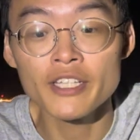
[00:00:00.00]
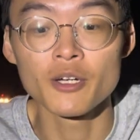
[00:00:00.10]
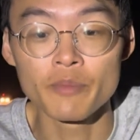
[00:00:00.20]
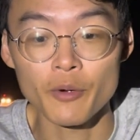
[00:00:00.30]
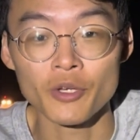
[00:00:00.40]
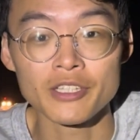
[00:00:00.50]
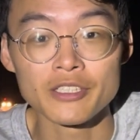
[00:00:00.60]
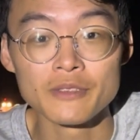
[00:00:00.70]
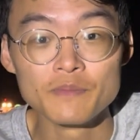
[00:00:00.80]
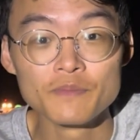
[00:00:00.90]
the
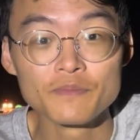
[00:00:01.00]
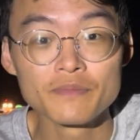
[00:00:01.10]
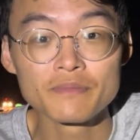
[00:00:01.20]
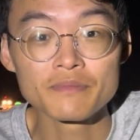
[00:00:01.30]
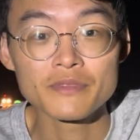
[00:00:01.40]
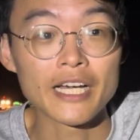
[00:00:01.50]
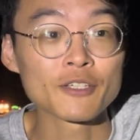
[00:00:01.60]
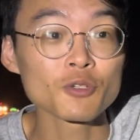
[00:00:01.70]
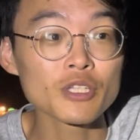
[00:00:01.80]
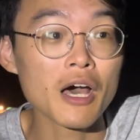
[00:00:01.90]
breakwater. Yeah,
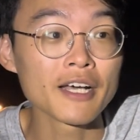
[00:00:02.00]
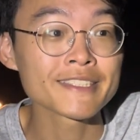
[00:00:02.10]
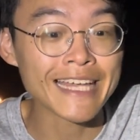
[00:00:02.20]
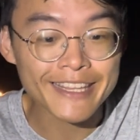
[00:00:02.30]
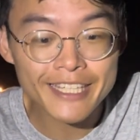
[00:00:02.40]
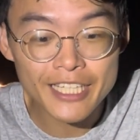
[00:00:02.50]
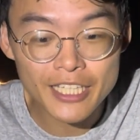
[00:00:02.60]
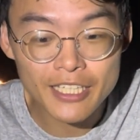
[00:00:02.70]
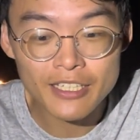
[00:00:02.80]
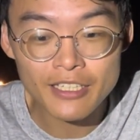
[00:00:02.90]
so the
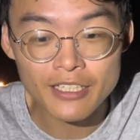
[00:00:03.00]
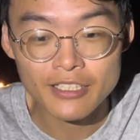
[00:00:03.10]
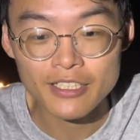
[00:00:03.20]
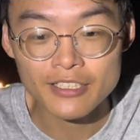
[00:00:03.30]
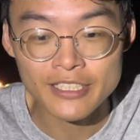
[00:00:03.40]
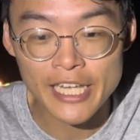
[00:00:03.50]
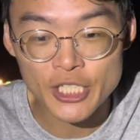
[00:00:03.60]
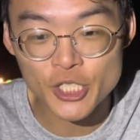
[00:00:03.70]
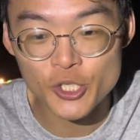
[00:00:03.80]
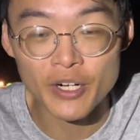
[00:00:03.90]
sandy
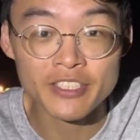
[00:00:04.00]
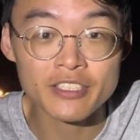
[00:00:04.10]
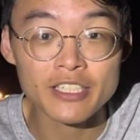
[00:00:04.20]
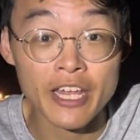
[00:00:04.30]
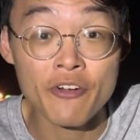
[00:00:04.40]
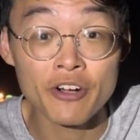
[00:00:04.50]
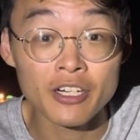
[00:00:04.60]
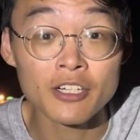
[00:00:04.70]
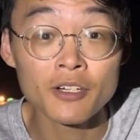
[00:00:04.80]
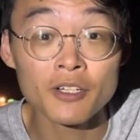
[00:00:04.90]
/ grassy
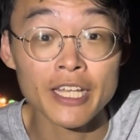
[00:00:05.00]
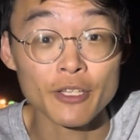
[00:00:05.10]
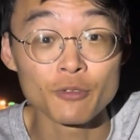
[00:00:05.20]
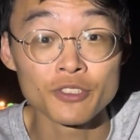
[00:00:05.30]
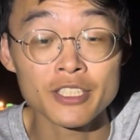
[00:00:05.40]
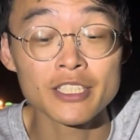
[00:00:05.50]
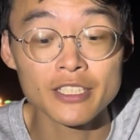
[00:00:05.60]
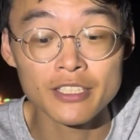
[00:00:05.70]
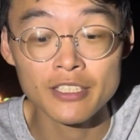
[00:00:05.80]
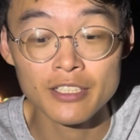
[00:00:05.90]
area that you
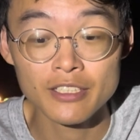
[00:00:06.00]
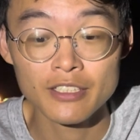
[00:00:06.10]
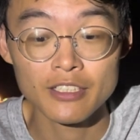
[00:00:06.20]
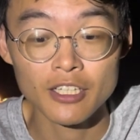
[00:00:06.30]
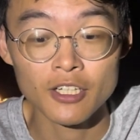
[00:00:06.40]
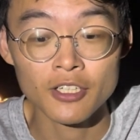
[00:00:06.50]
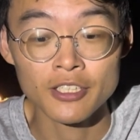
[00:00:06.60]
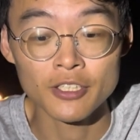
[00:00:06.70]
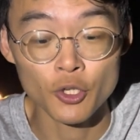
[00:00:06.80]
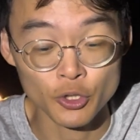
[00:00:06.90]
see
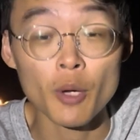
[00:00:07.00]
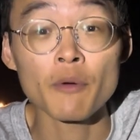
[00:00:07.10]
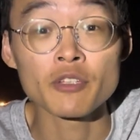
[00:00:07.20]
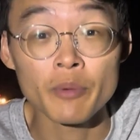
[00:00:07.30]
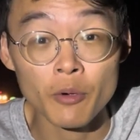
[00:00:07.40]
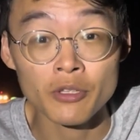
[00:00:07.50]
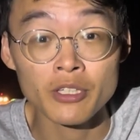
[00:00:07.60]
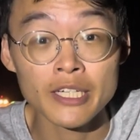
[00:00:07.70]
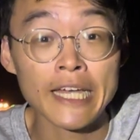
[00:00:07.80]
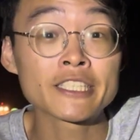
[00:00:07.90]
on top of the
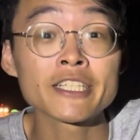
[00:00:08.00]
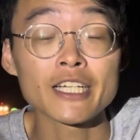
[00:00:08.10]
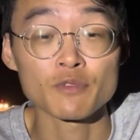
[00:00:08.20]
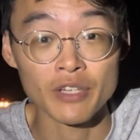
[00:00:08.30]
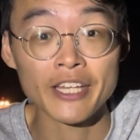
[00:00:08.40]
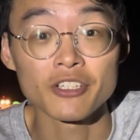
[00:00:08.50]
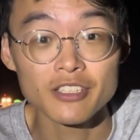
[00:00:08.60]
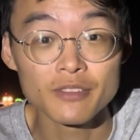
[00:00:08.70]
breakwater, it actually gets flooded.